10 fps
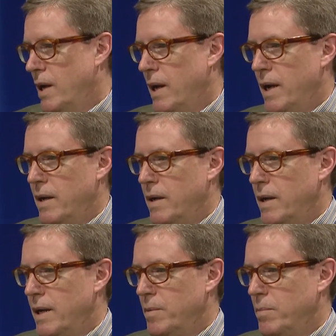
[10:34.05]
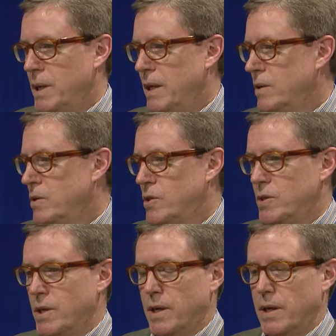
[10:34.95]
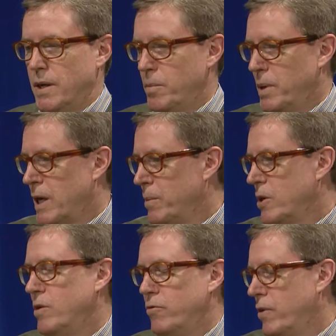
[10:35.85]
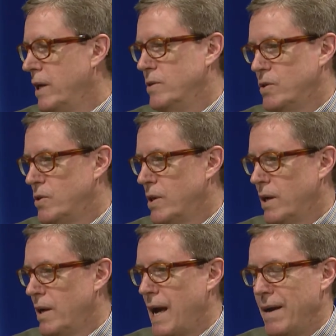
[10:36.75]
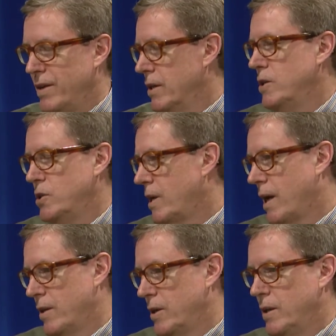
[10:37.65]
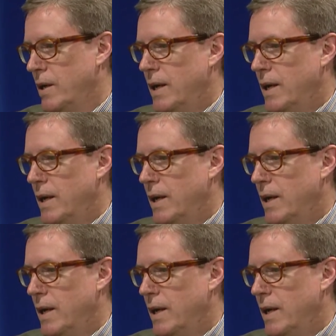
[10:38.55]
And it means becoming good friends, having lunch together.